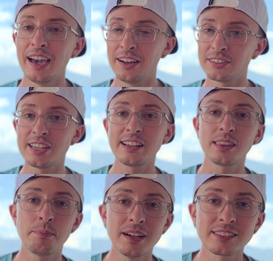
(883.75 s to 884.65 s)
It'll take
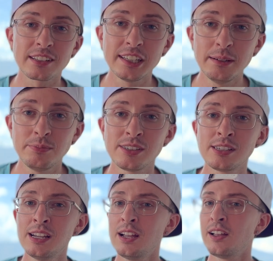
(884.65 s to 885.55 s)
the best
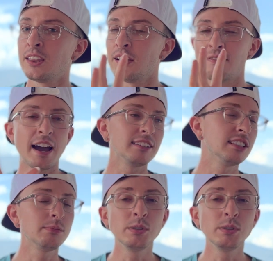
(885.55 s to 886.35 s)
clips, the fastest